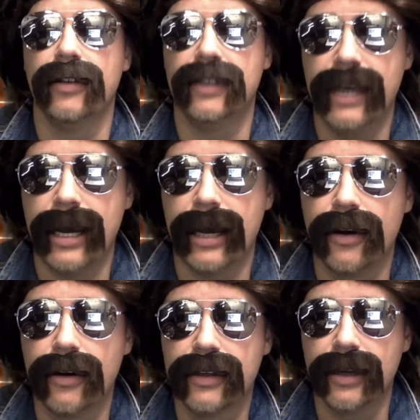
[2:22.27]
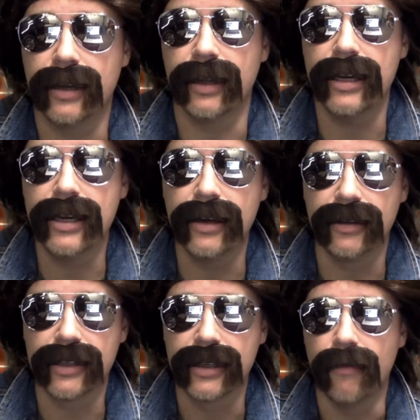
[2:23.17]
Zach Ertz on the
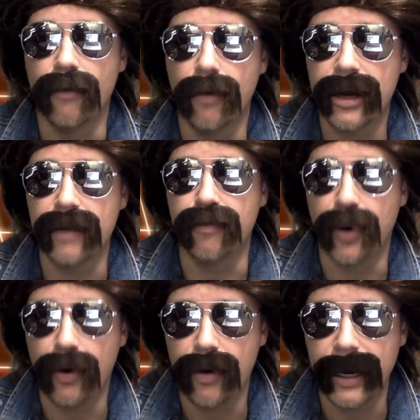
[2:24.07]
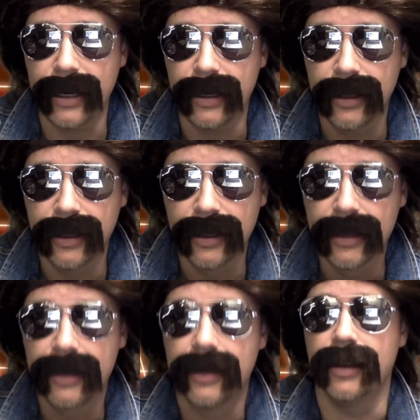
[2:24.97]
Eagles, 1 point.
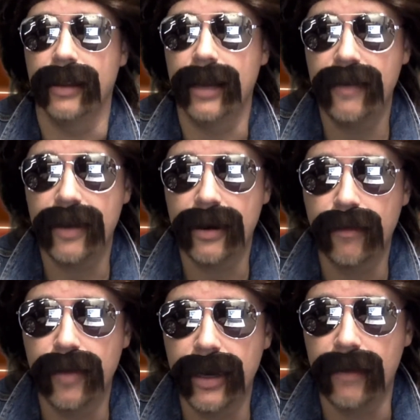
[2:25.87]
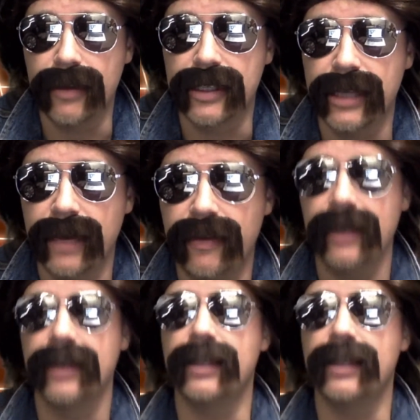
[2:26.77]
And Le'Veon Bell with 7.